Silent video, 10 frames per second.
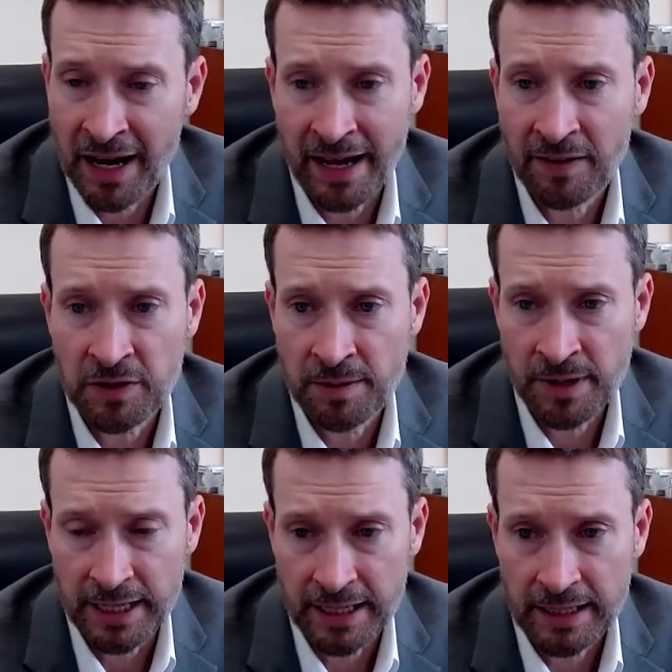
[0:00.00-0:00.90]
I'm not
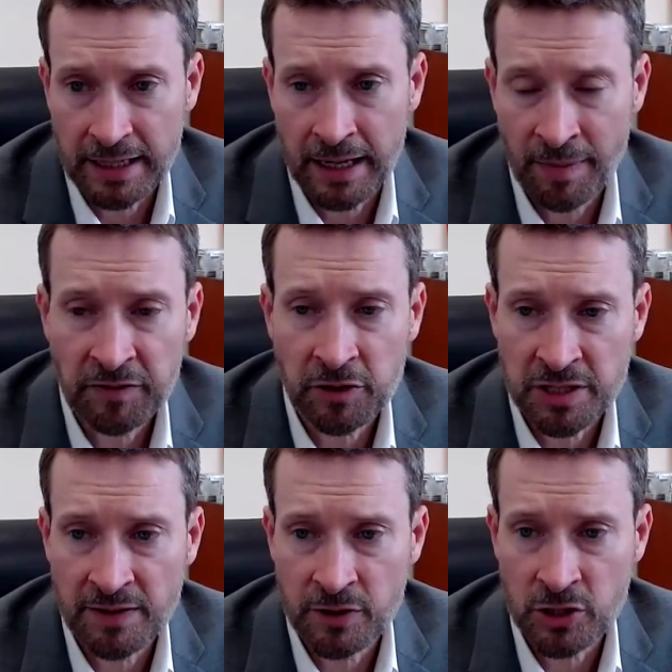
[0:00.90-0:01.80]
after the money. I'm
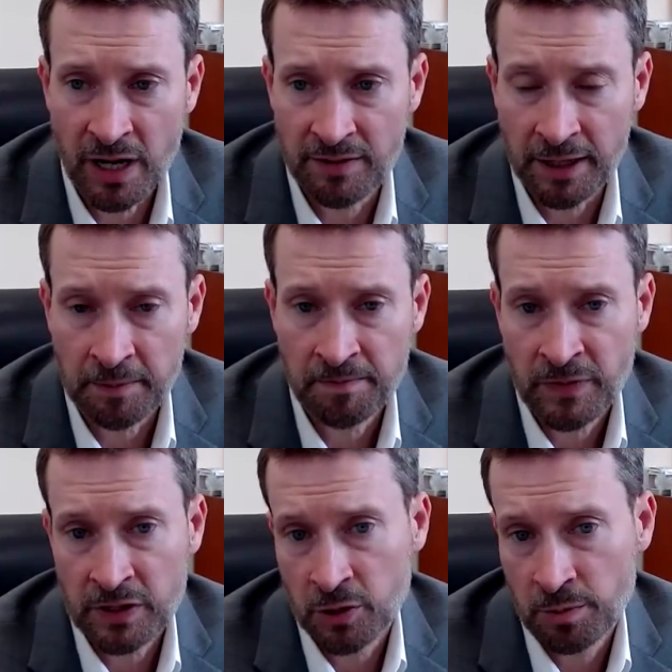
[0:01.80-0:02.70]
after safer driving.
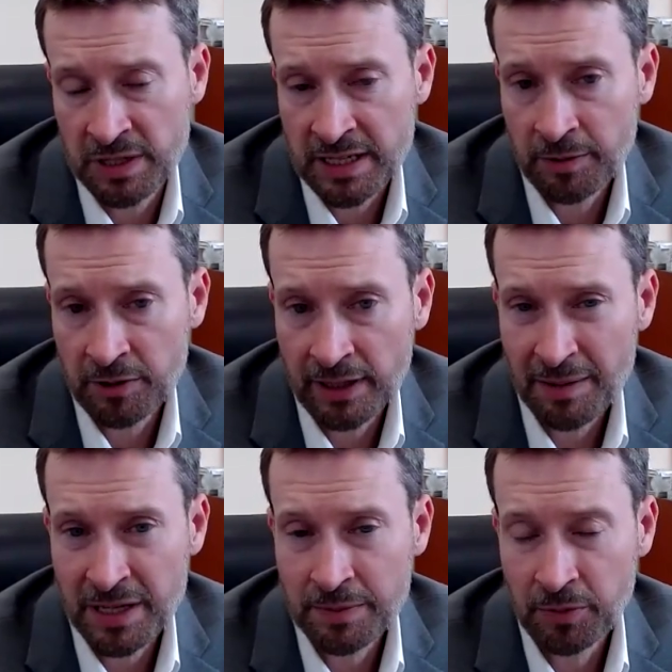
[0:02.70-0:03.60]
So being able
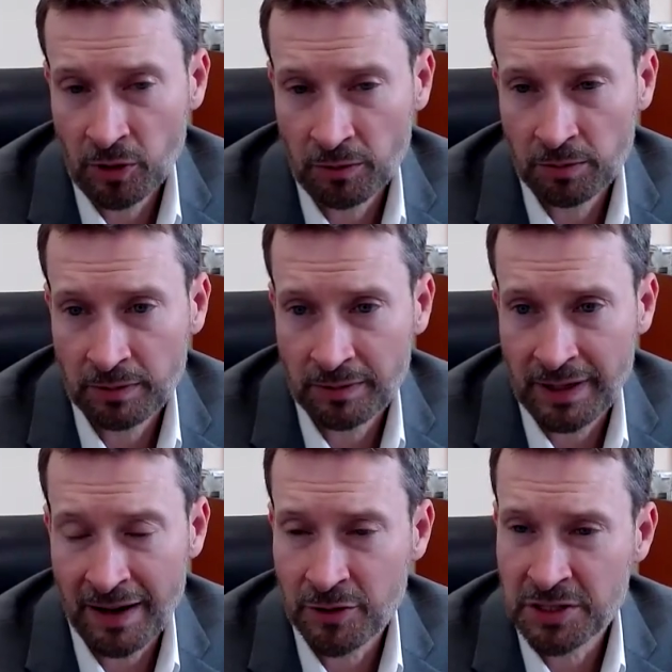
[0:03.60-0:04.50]
to let people
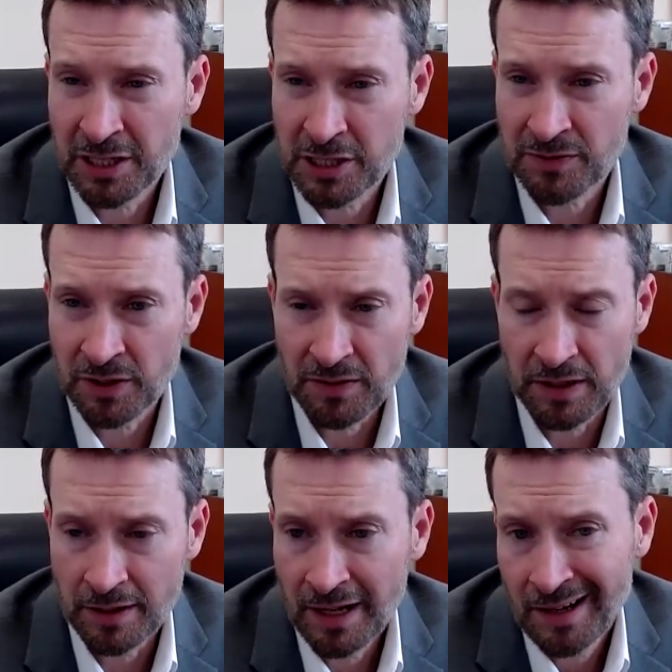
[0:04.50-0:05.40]
have their tickets
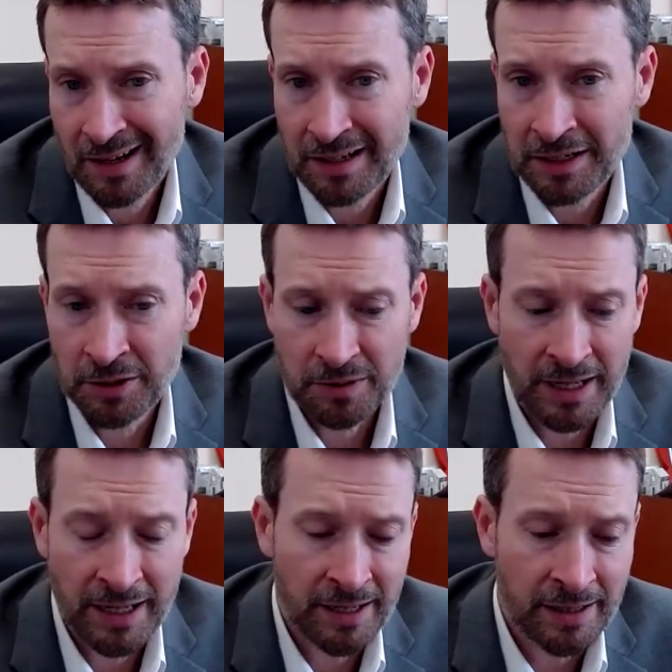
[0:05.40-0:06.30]
forgiven,
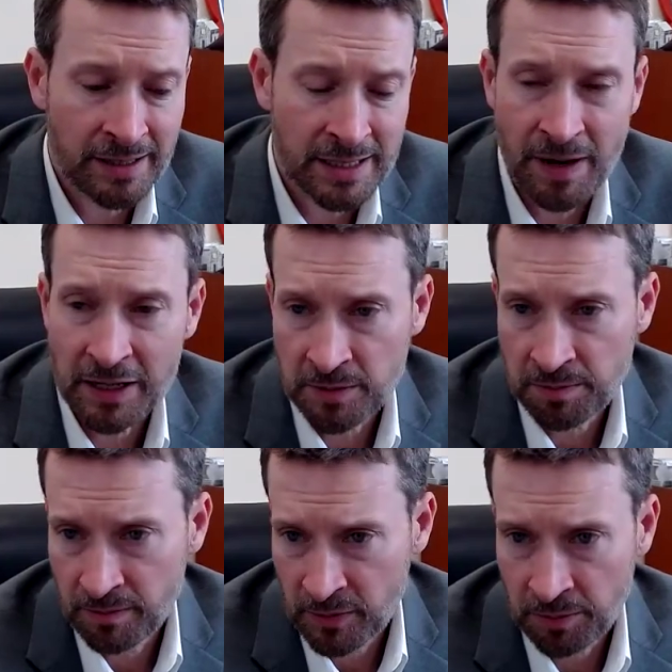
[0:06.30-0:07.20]
it gets
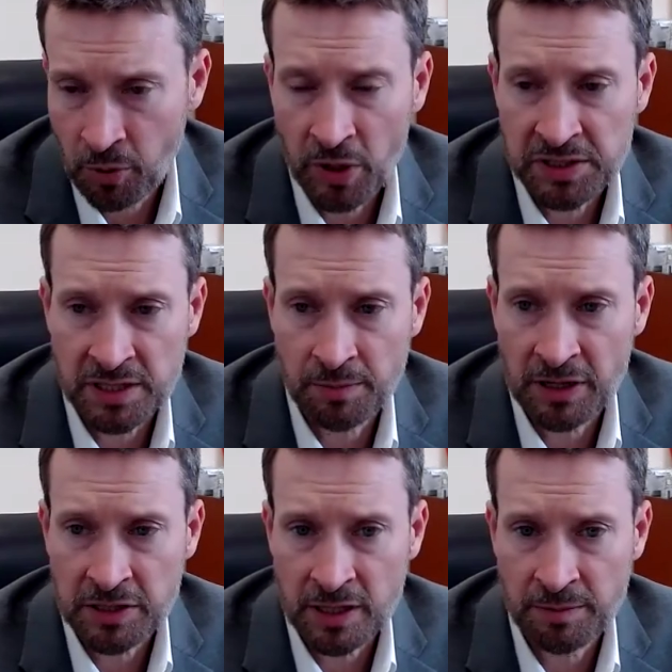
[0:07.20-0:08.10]
back to the point
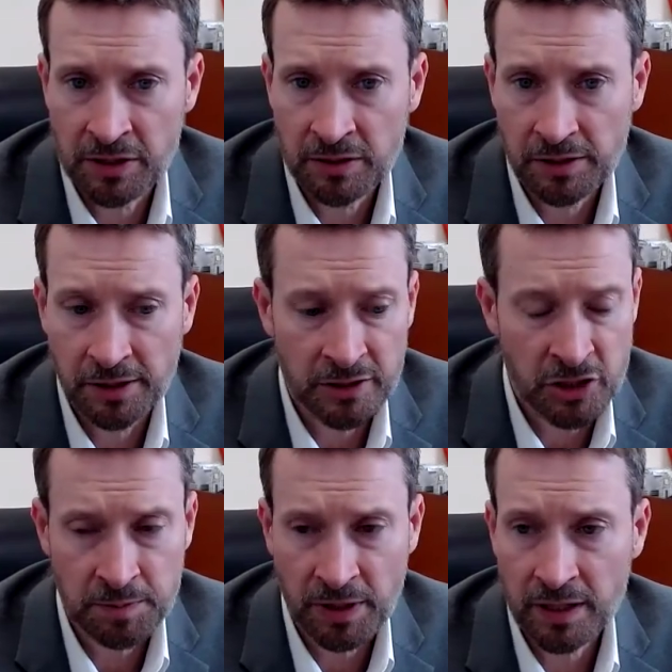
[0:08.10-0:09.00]
system I talked about
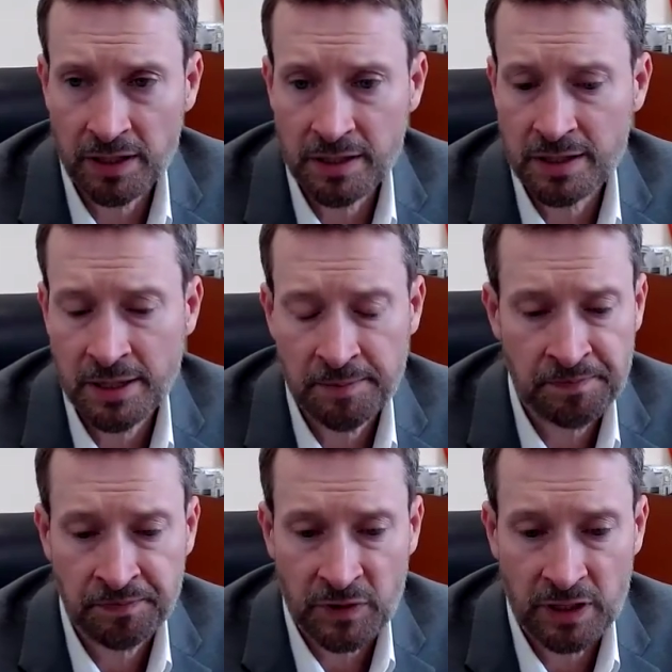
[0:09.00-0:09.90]
earlier. Just because
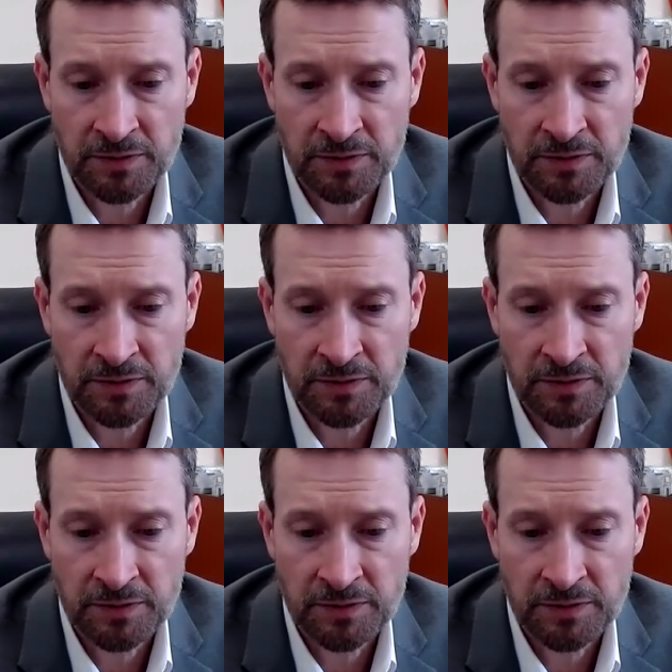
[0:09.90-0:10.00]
